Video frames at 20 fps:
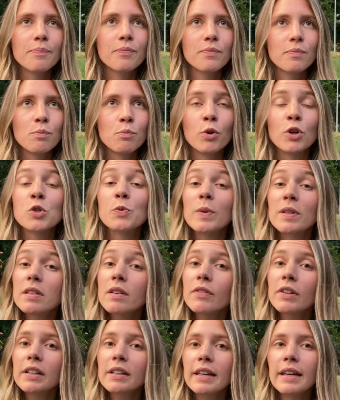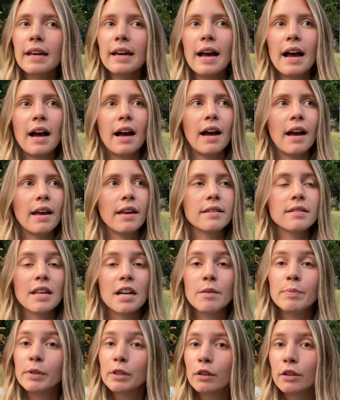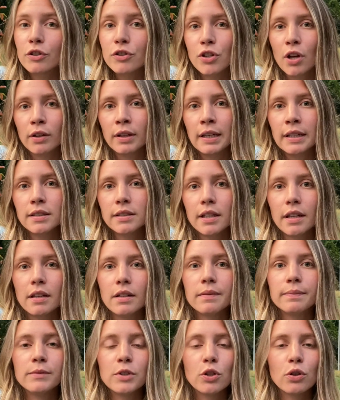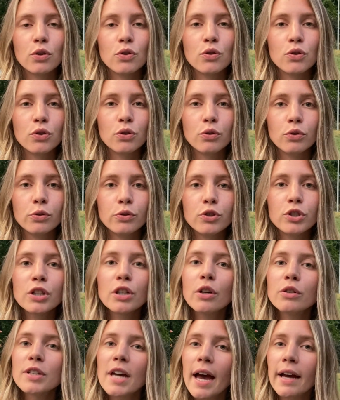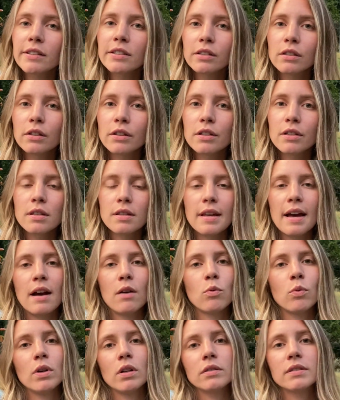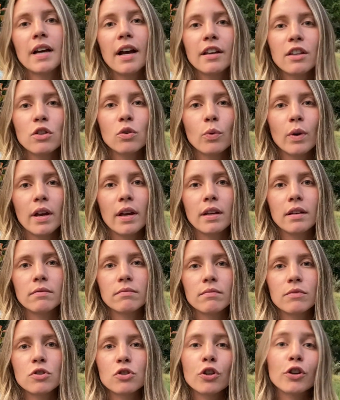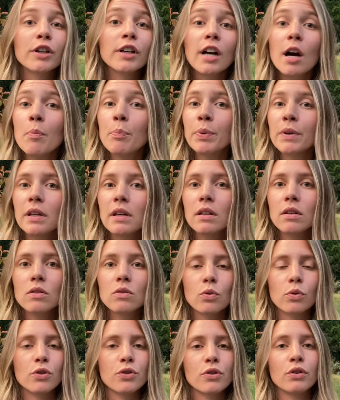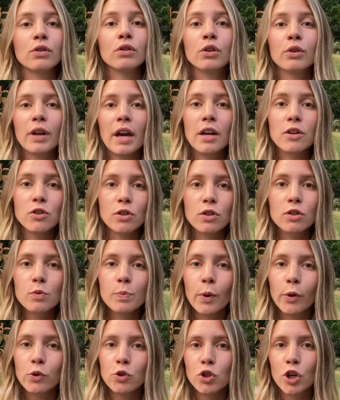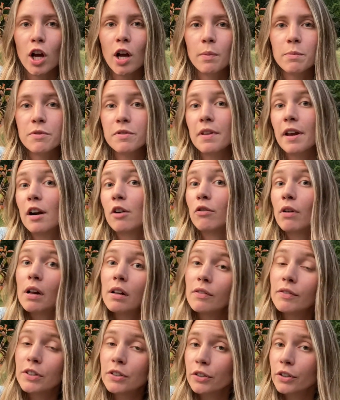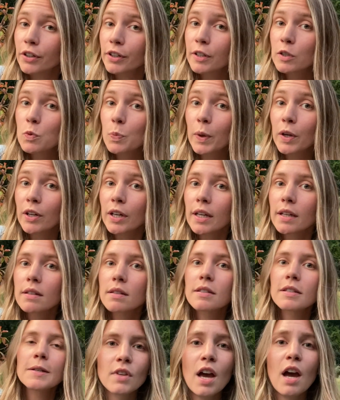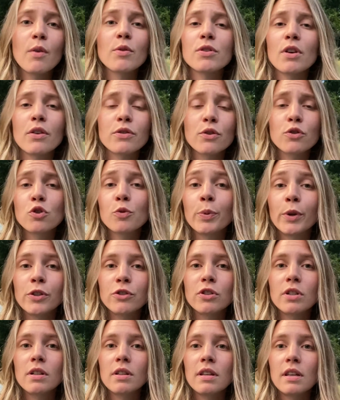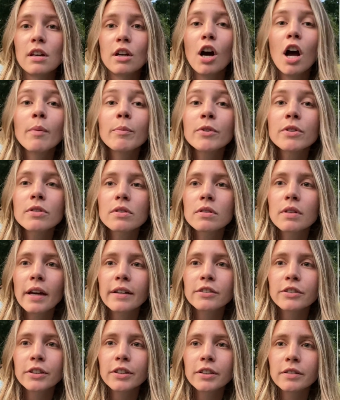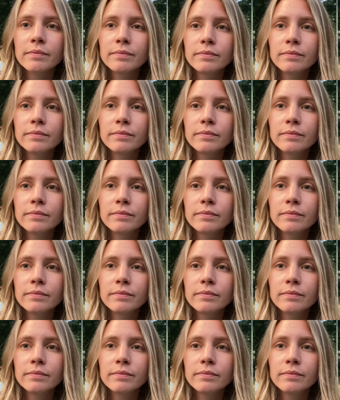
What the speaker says: More specifically, I set up alerts on LinkedIn. You can do geotagged alerts that will tell you when certain companies or certain locations post jobs that are relevant to your experience. I was also super interested in the e-commerce sector.